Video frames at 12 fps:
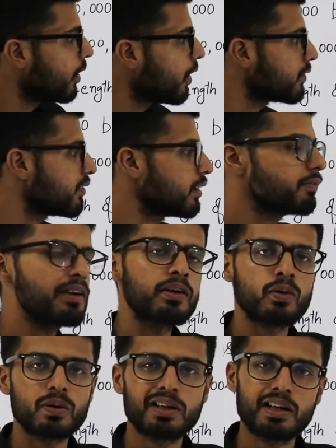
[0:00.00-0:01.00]
or when we
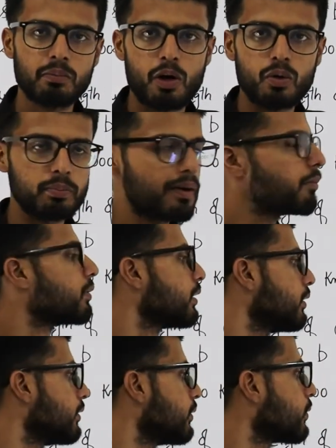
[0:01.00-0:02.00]
are talking about
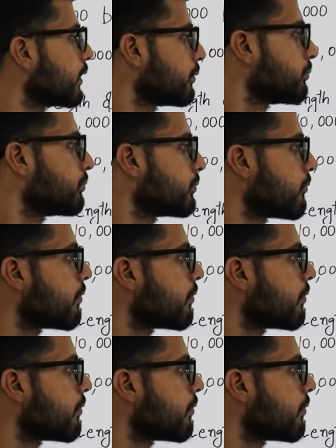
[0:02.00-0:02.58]
memory. Okay.